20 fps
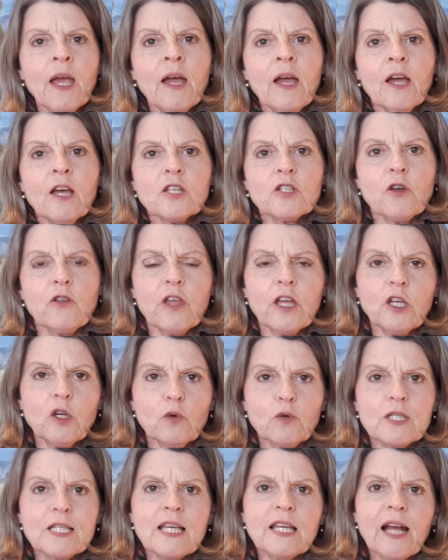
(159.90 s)
So then you'll
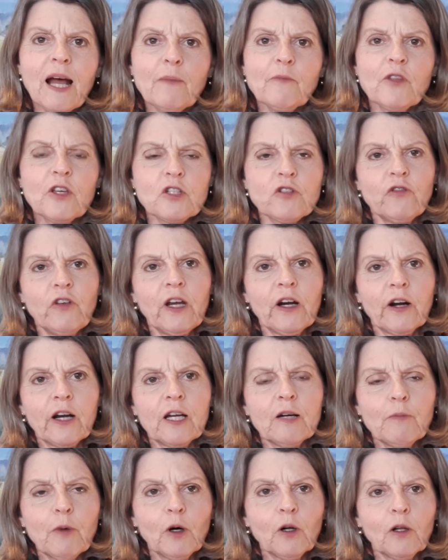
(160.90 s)
set up this
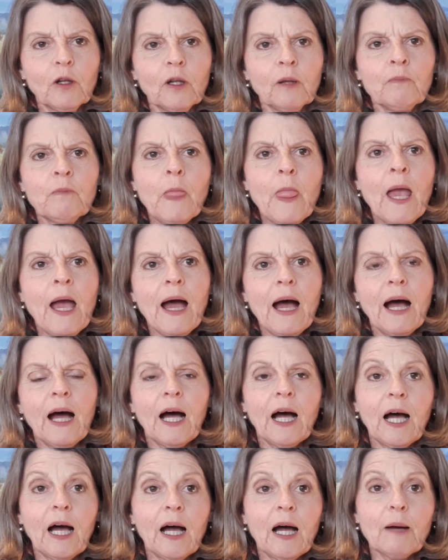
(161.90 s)
variable,
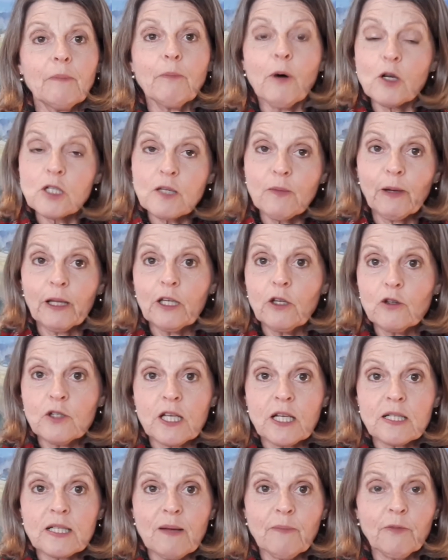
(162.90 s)
possibly using
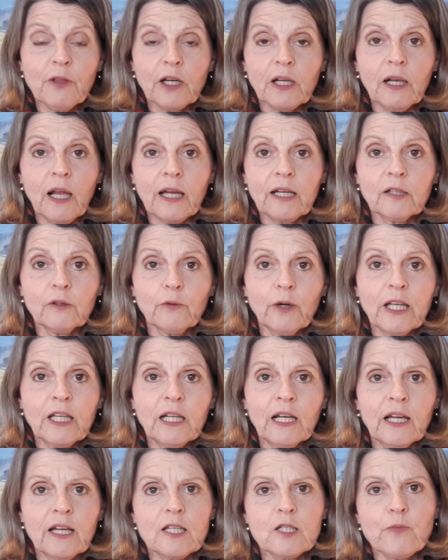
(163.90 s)
something like a regular
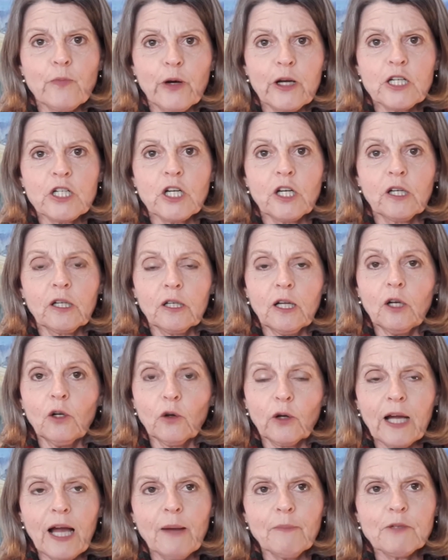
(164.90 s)
expression
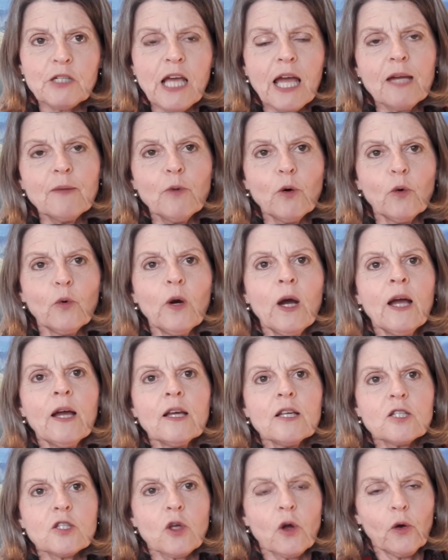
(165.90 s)
lookup table
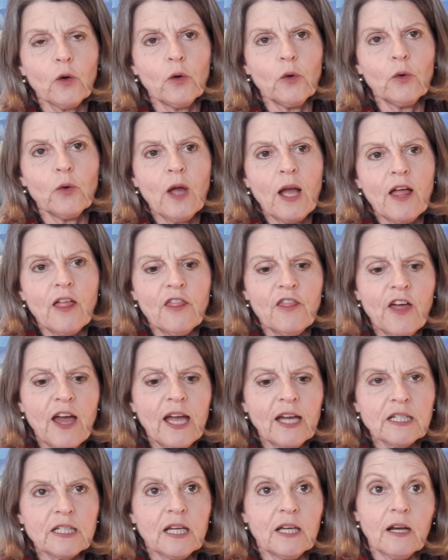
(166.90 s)
so
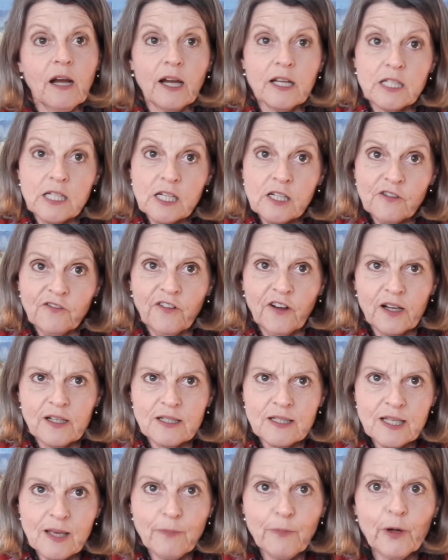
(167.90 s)
that it identifies
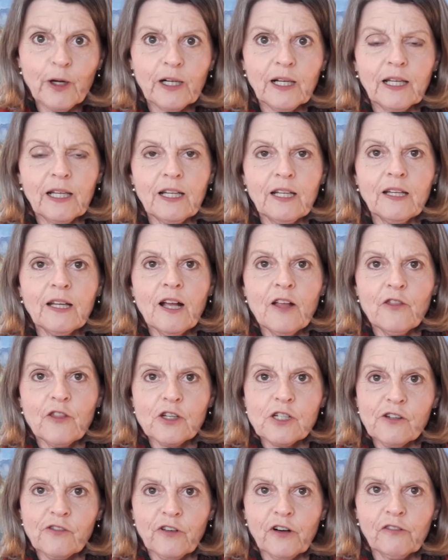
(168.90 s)
separately the
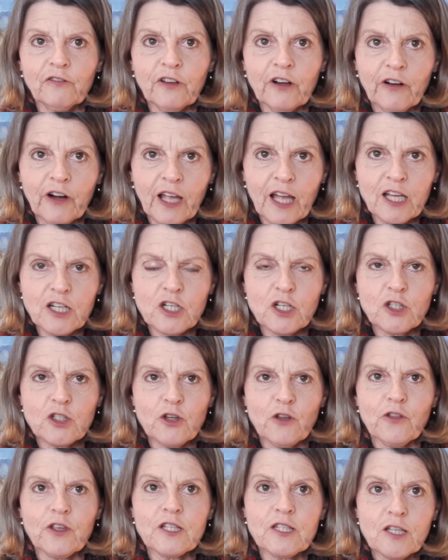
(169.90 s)
different variations on the
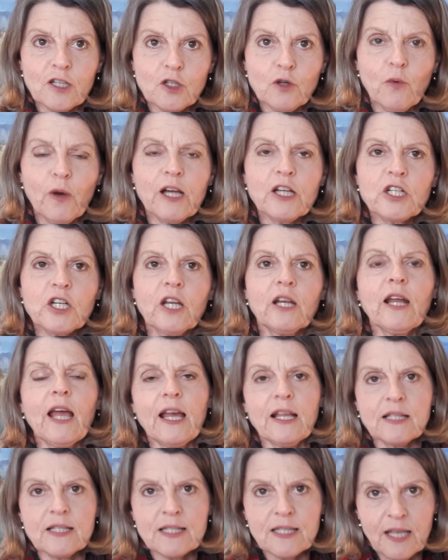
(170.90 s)
situation and
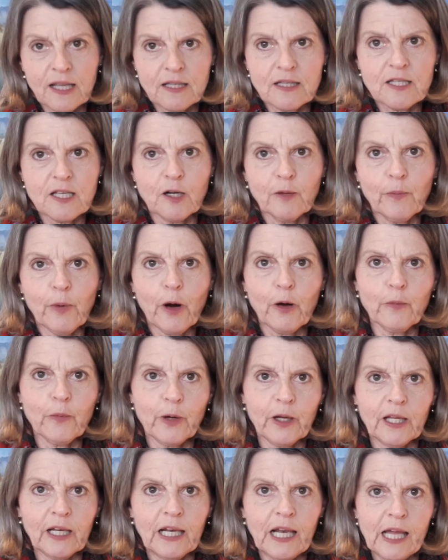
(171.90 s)
sends an
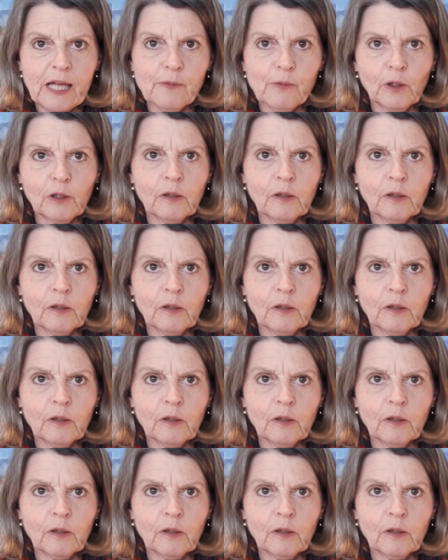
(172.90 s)
appropriate label.